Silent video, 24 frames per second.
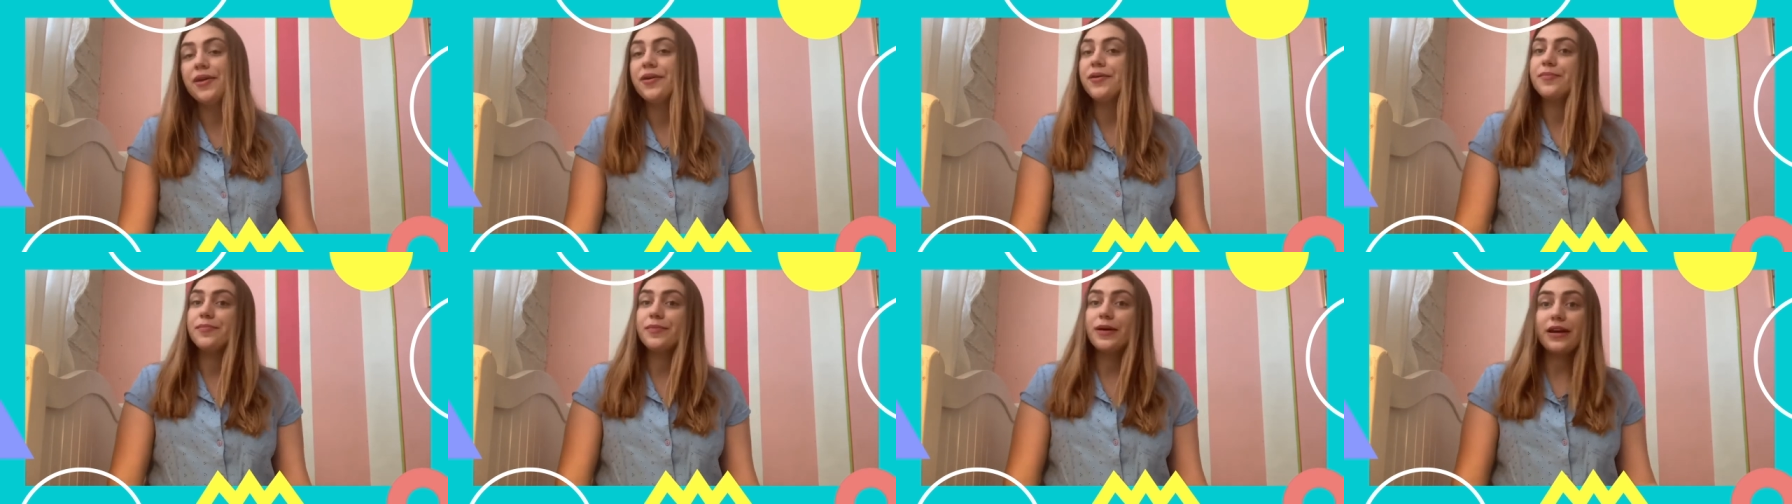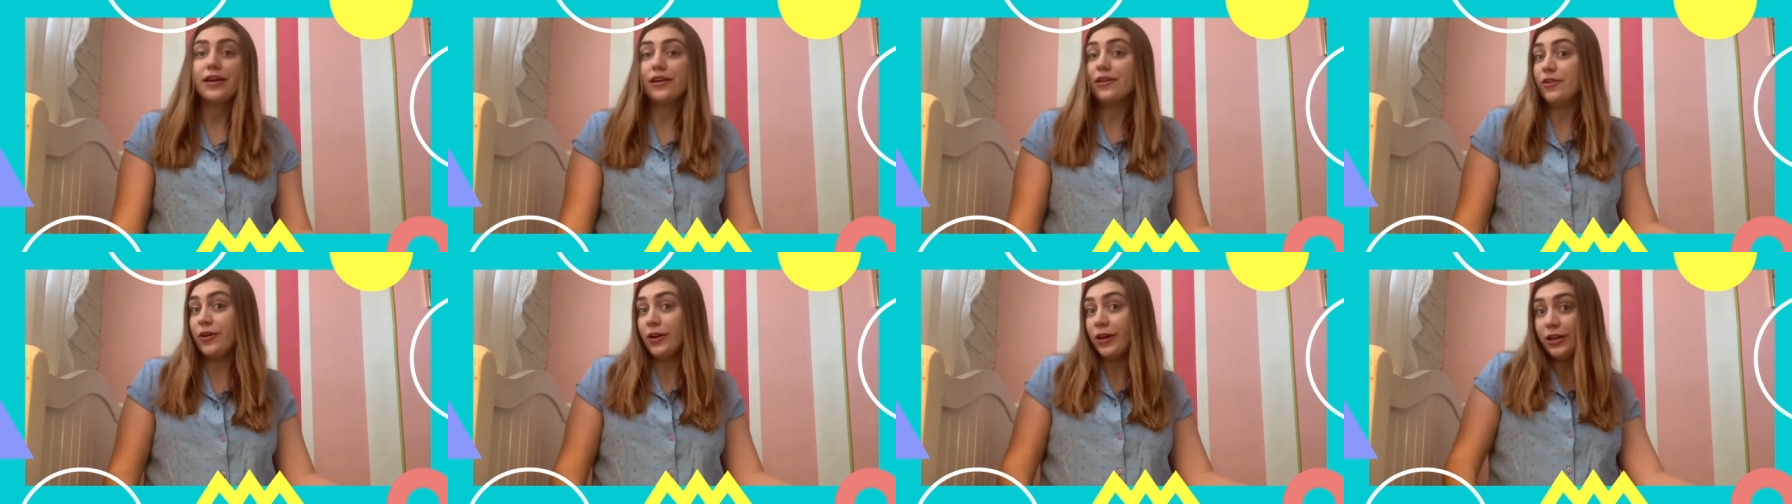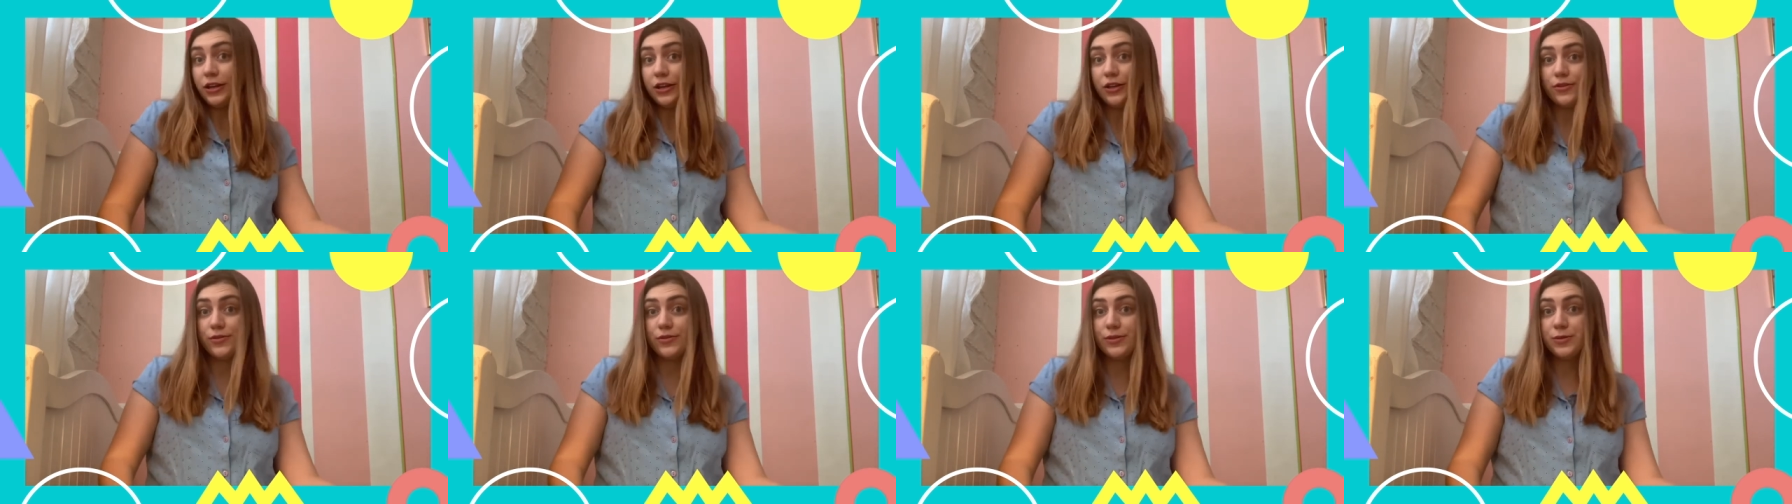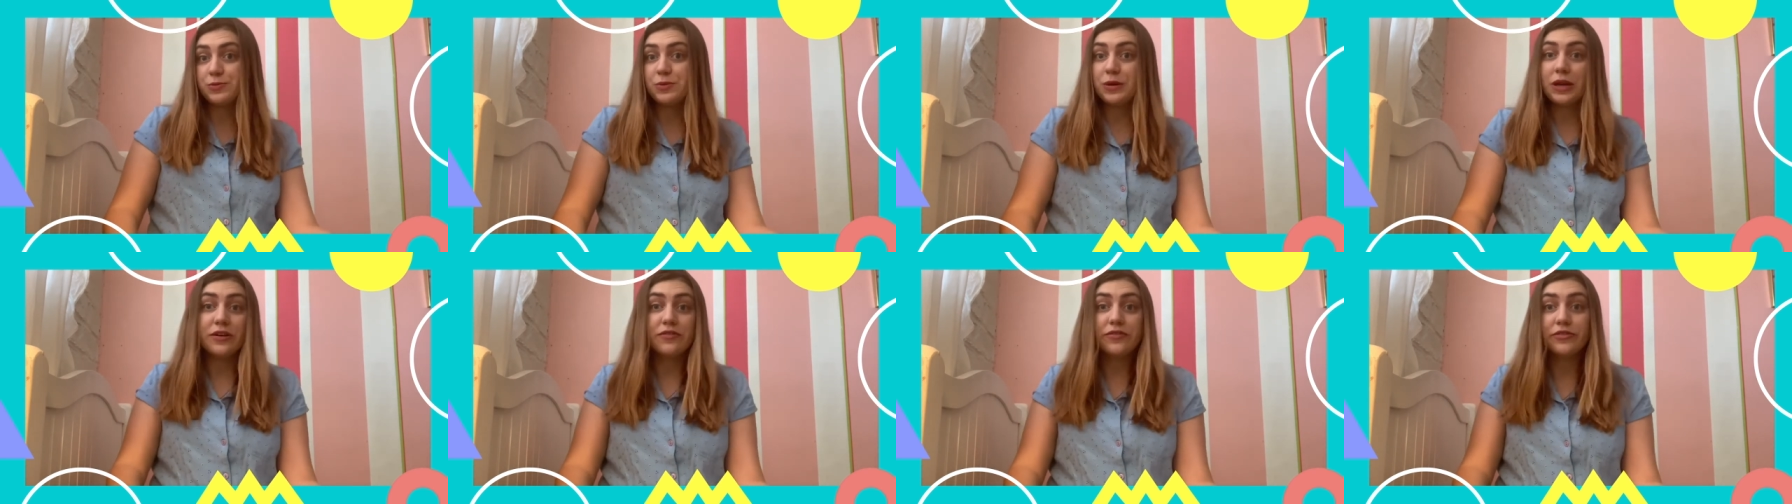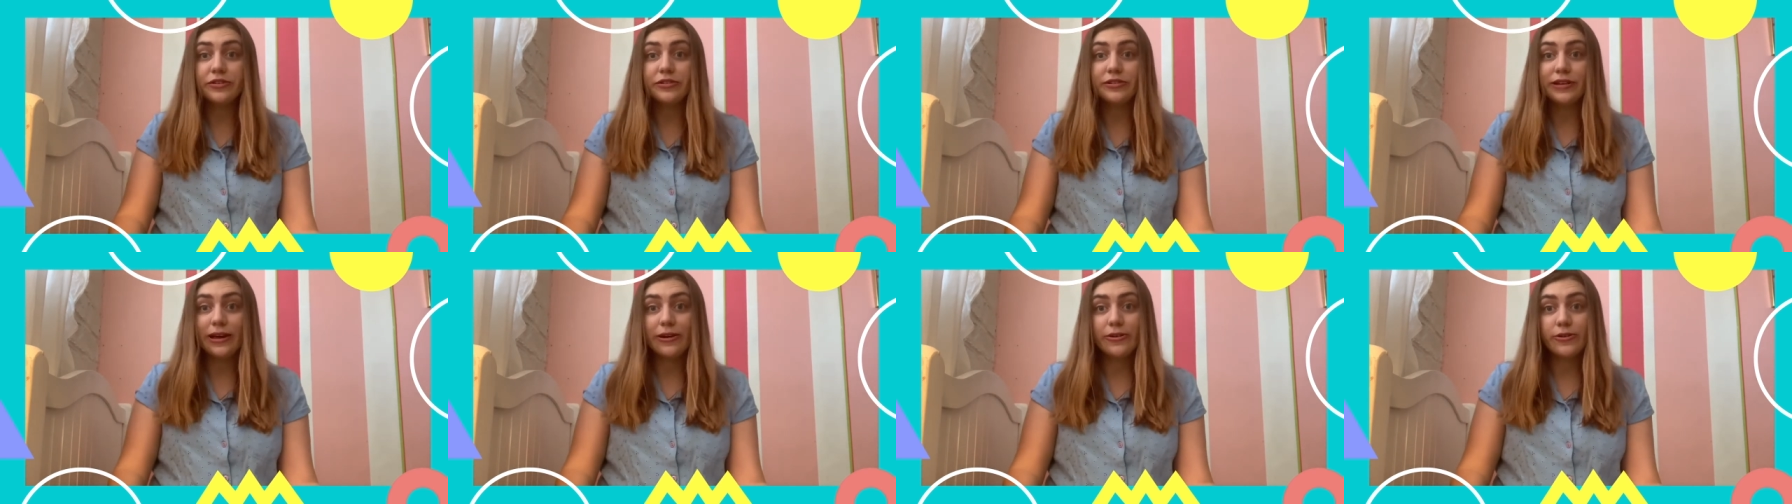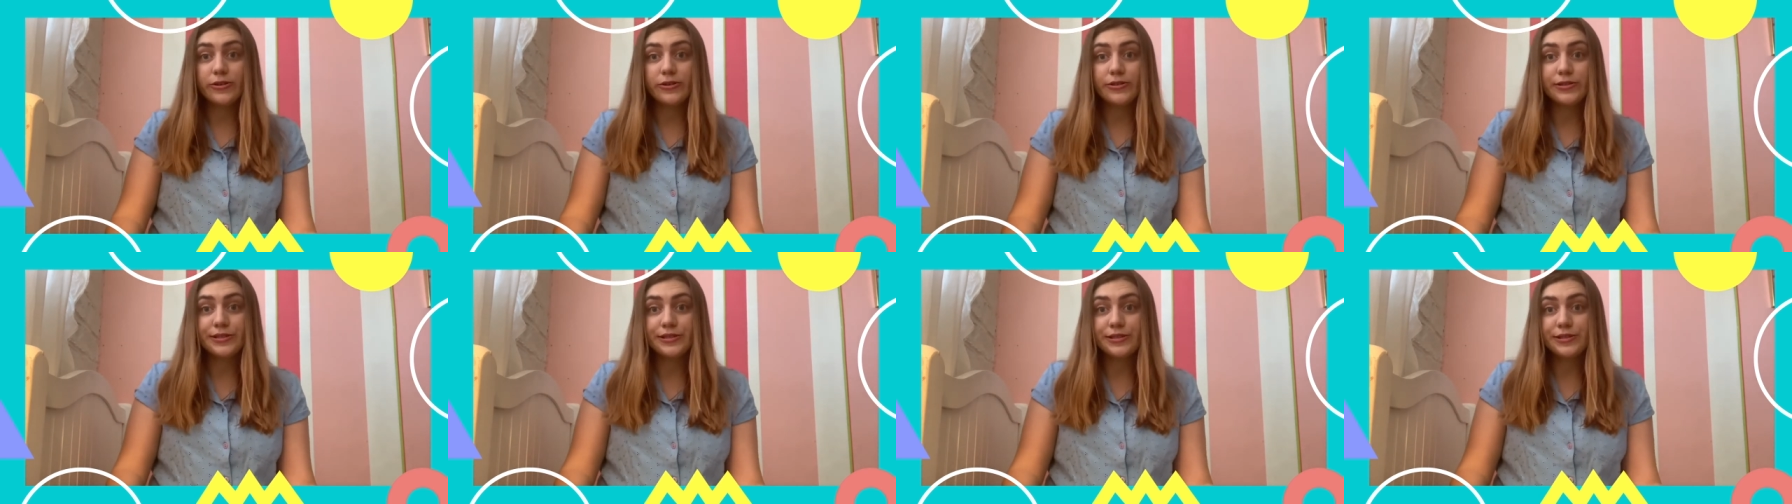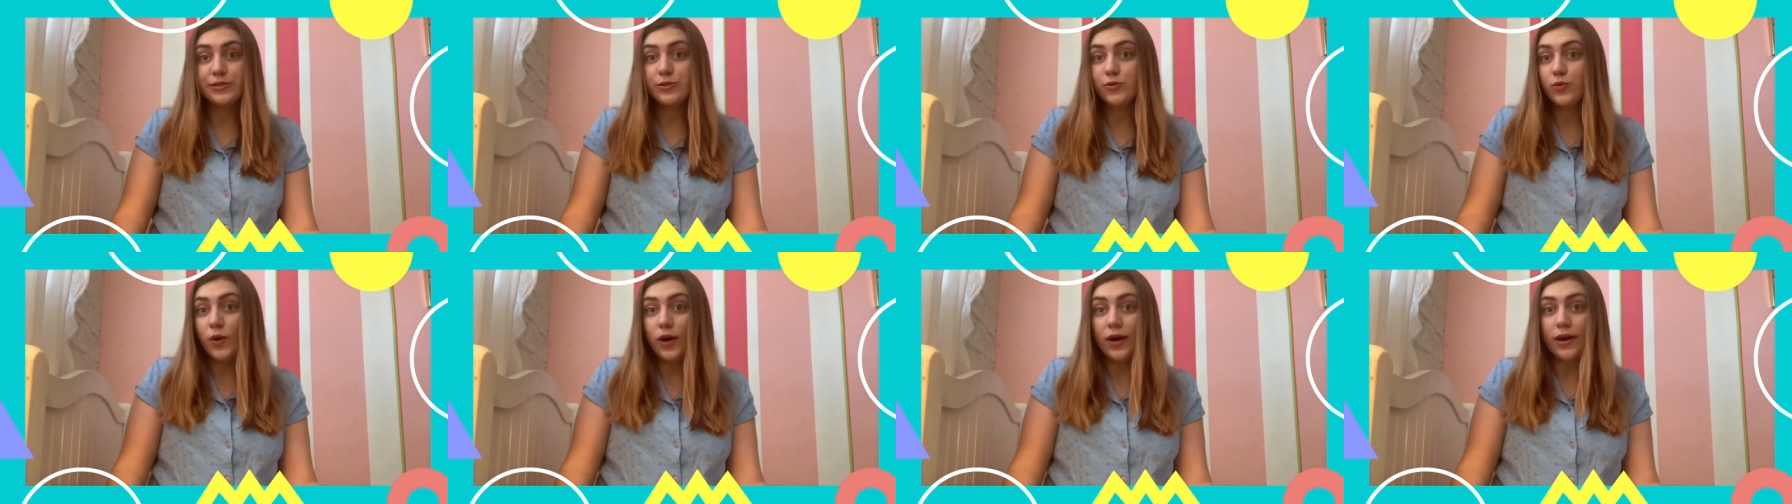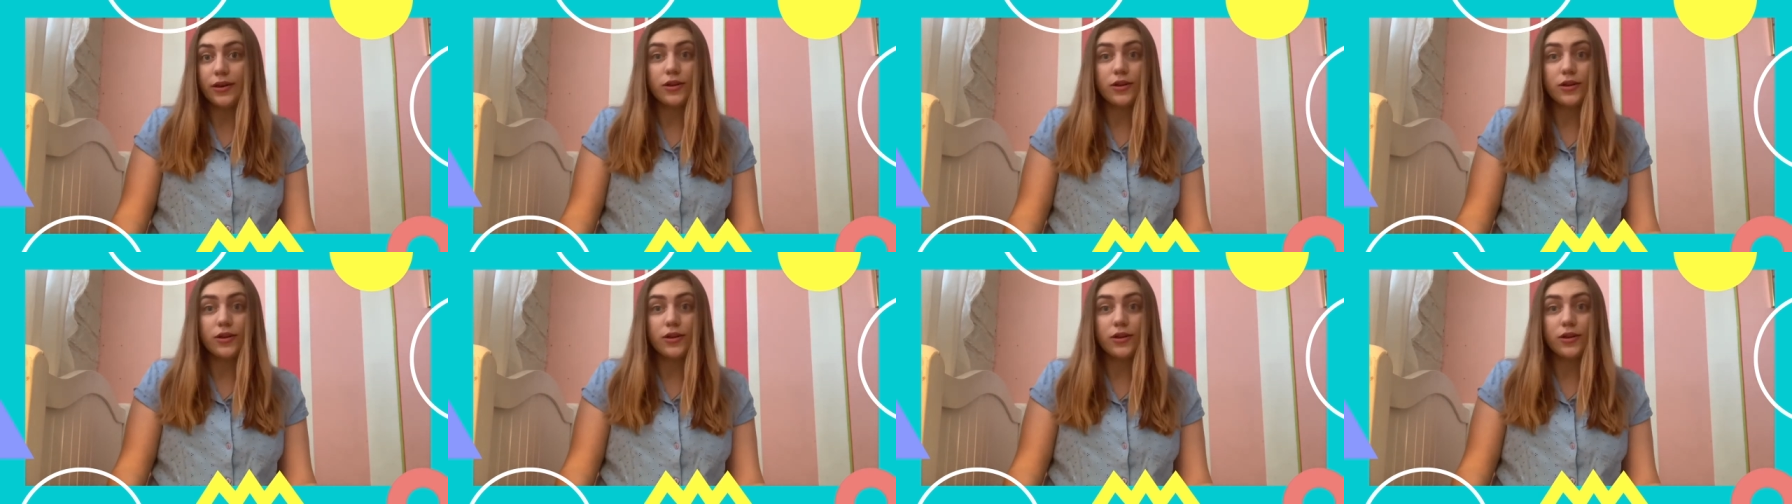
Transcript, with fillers: but you can use whatever letters you want.